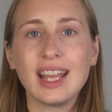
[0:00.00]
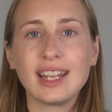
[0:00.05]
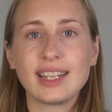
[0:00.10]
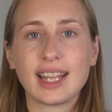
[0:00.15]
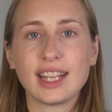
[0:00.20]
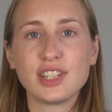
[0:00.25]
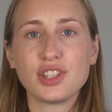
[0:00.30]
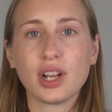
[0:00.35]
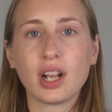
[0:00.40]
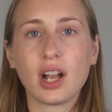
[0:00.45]

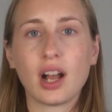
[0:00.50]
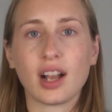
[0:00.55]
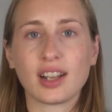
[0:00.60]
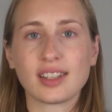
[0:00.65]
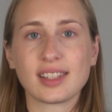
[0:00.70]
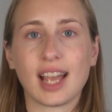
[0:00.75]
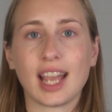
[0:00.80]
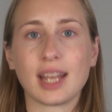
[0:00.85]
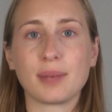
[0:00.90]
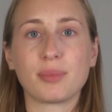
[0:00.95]
Nitric
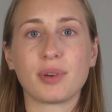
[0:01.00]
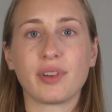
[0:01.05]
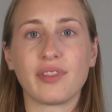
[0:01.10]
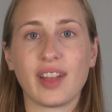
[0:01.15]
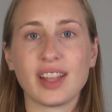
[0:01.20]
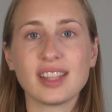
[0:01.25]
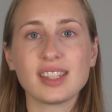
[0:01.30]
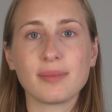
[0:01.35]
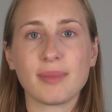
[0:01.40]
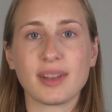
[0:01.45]
oxide
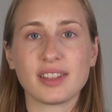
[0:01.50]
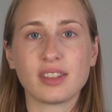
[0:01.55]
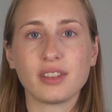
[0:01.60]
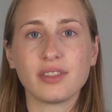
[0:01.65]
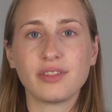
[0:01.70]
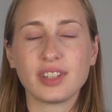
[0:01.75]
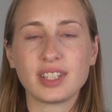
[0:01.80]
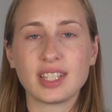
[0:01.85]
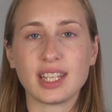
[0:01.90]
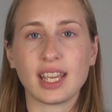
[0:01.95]
prevents
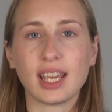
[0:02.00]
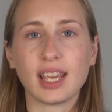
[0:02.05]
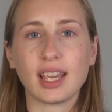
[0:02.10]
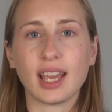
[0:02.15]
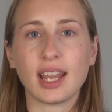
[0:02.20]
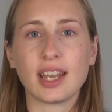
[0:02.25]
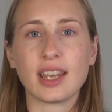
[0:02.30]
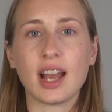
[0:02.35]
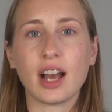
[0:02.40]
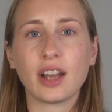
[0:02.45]
muscle
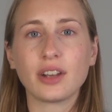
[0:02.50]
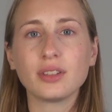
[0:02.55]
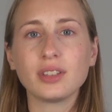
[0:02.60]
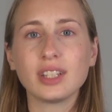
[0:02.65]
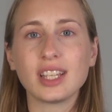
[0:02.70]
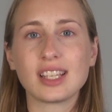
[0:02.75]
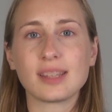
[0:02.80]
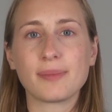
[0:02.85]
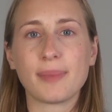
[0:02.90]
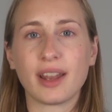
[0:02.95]
fatigue and not
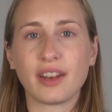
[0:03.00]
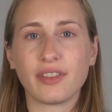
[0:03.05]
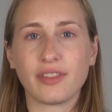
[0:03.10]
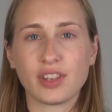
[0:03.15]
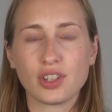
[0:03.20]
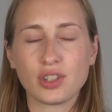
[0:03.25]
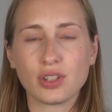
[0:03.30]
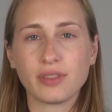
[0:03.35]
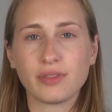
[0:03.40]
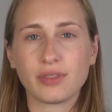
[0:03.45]
only is
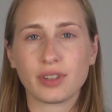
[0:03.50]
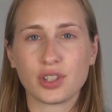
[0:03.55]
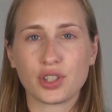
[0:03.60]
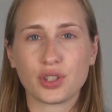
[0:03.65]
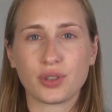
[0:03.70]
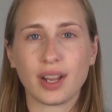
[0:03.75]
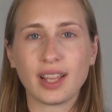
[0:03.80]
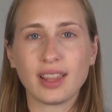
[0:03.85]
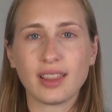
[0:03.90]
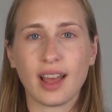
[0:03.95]
beneficial for
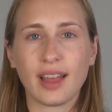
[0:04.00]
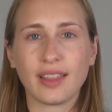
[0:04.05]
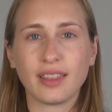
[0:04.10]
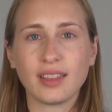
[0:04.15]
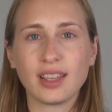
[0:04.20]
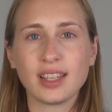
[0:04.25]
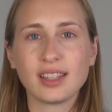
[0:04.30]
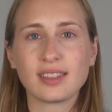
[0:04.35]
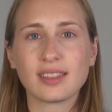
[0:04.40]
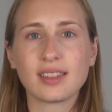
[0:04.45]
strength
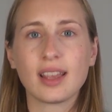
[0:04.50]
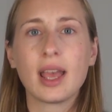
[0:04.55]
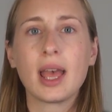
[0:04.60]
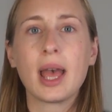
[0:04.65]
athletes,